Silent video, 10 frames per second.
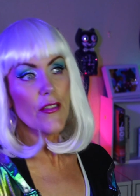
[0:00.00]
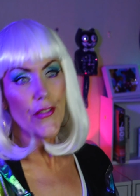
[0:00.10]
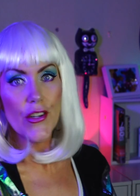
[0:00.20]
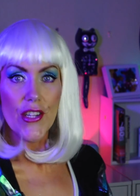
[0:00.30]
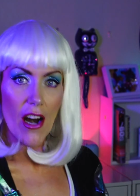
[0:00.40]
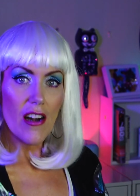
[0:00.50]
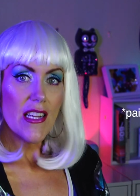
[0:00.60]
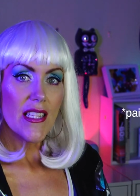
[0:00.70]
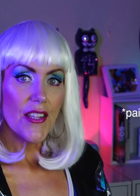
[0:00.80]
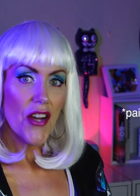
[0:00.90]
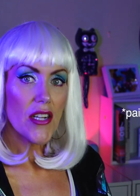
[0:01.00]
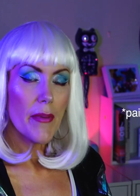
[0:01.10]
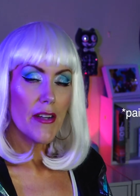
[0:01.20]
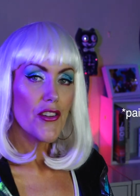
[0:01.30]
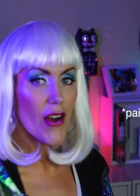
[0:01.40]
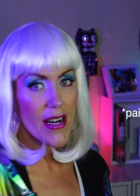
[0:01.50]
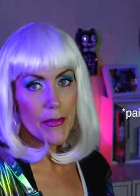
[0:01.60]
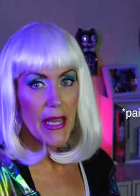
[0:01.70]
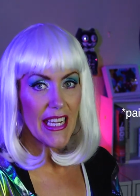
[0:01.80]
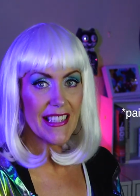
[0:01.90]
first artist that talked about her
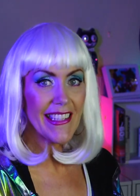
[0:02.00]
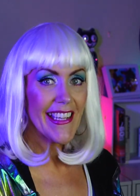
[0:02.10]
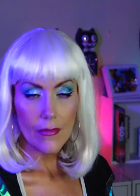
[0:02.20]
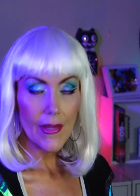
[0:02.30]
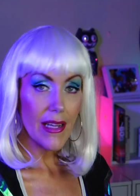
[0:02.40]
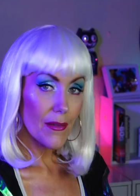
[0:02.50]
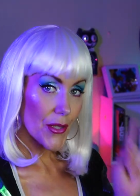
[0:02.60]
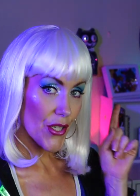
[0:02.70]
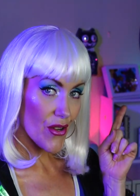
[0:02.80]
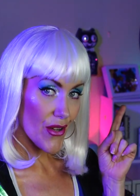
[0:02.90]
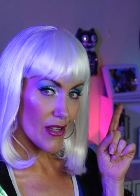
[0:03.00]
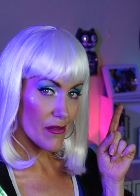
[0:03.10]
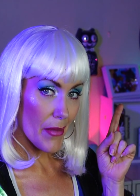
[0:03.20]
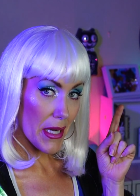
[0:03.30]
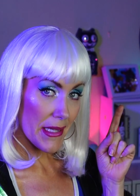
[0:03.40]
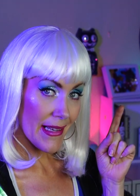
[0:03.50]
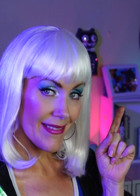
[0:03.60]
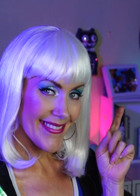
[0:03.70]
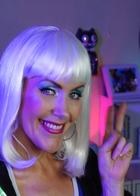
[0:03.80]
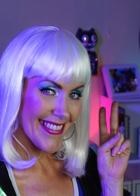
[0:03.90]
chronic pain. I'm gonna show you an unboxing.
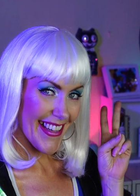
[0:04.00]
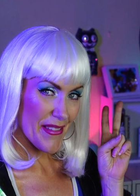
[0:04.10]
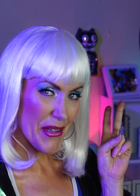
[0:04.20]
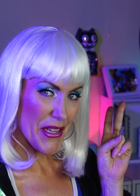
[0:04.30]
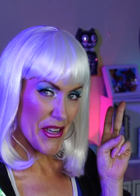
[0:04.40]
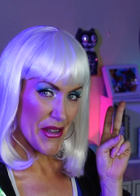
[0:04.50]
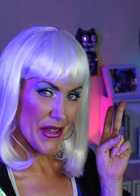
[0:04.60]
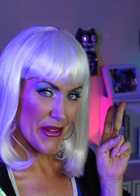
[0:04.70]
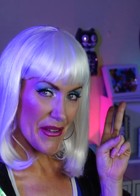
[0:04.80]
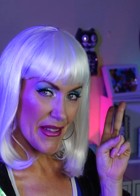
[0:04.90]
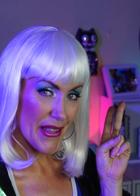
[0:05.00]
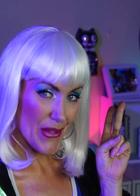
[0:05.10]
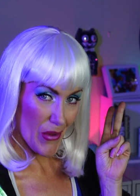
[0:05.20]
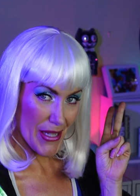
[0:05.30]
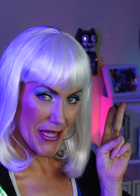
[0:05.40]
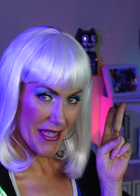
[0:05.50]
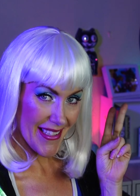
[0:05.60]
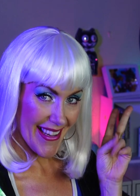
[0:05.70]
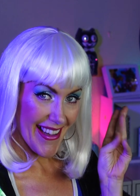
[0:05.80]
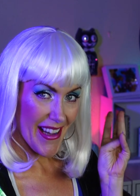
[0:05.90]
I'm gonna show you the
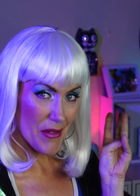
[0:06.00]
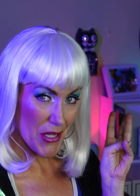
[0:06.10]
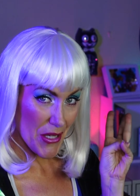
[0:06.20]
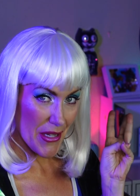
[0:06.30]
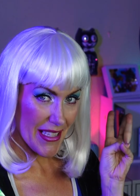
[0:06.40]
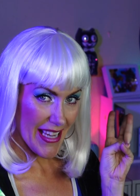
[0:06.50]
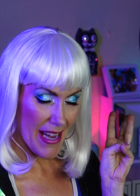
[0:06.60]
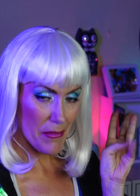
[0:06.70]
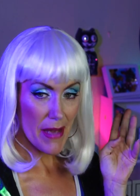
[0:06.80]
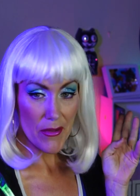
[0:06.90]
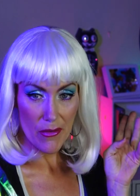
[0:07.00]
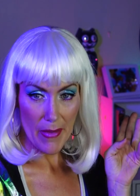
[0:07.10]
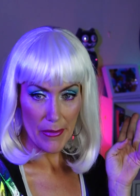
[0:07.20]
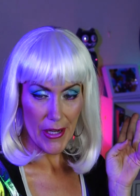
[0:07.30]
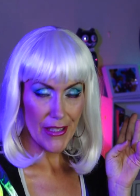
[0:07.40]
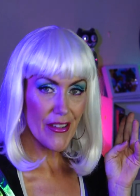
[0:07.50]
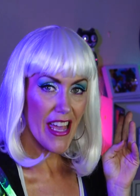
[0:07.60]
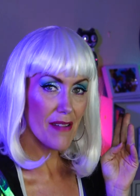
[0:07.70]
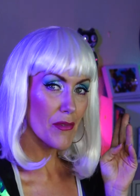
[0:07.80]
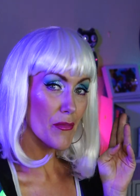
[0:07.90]
swatches. I'm gonna show you a time lapse with my brand new
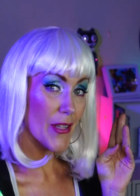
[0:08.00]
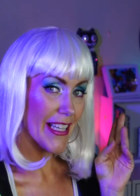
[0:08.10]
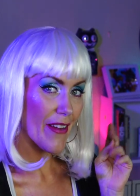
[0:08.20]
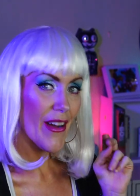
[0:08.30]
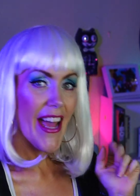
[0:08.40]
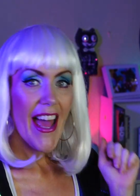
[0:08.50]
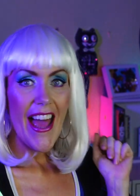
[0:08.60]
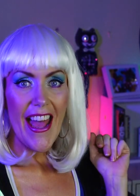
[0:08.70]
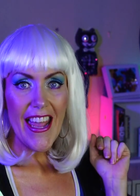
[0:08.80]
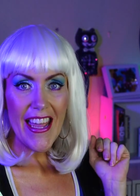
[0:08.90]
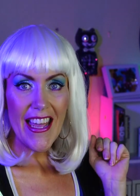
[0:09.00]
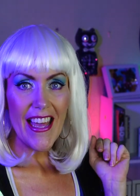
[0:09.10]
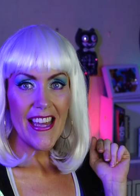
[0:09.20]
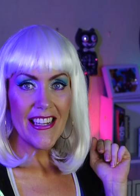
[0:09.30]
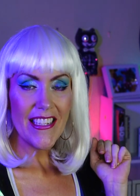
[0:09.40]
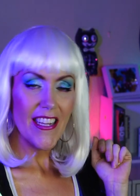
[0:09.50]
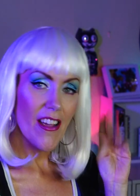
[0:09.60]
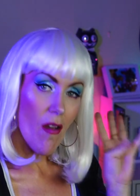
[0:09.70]
camera, Brino. And